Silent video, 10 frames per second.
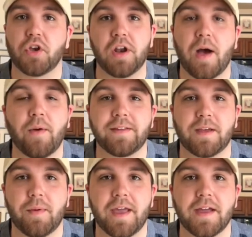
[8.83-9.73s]
could not wait to
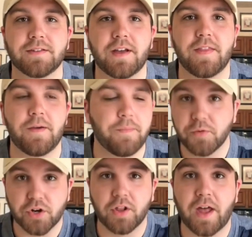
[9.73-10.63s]
get my hands on them.
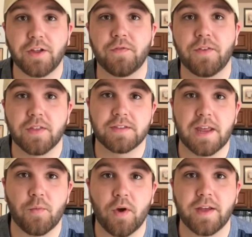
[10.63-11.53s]
I'm sure a lot of you feel the
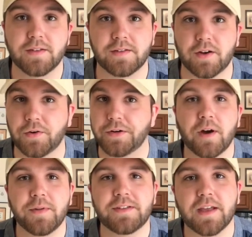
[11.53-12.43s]
same way, so
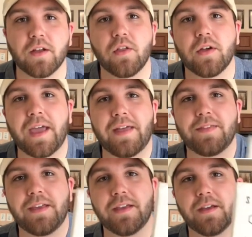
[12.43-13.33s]
we're gonna be taking a look
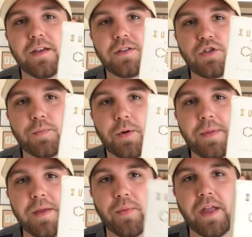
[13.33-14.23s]
at the Super
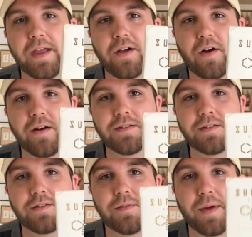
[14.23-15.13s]
B playing
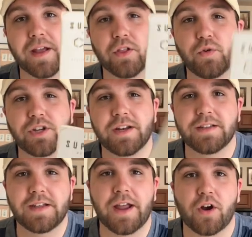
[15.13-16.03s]
cards by
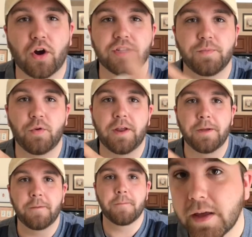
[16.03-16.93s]
Ellusionist and Cartamundi.